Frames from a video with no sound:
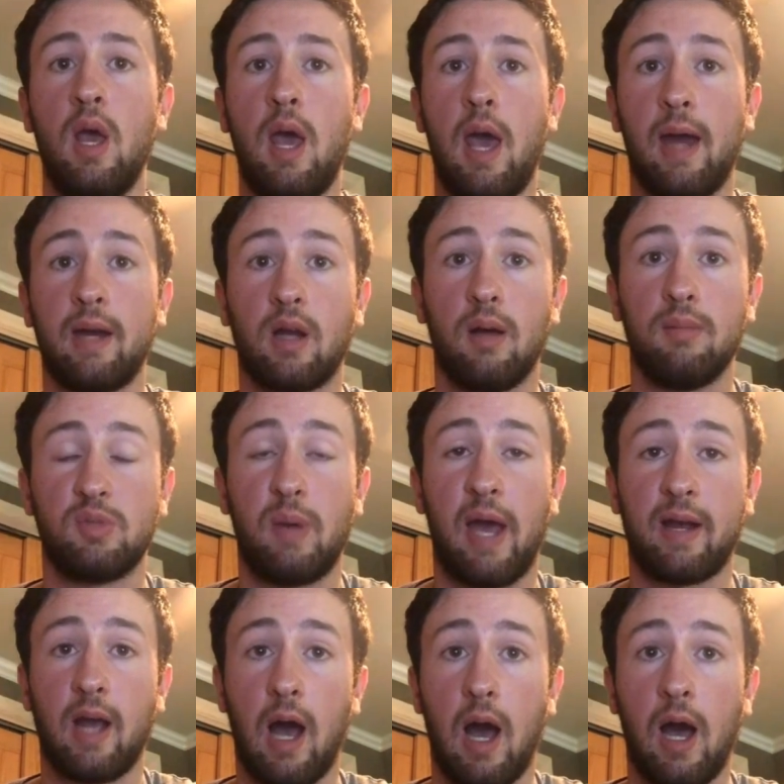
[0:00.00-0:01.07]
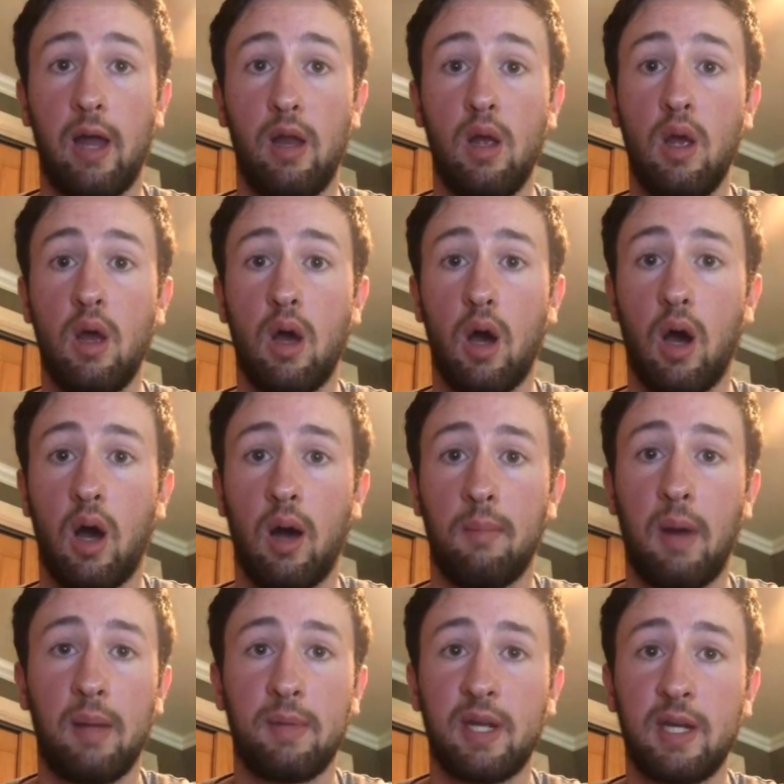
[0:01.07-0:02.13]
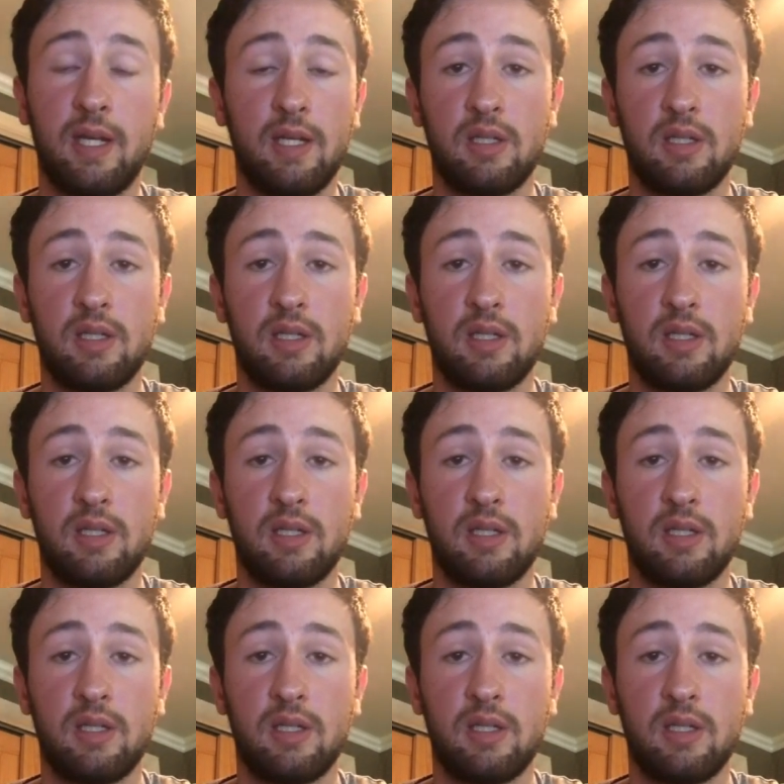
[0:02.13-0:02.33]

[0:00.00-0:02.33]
and comes back hot. I mean,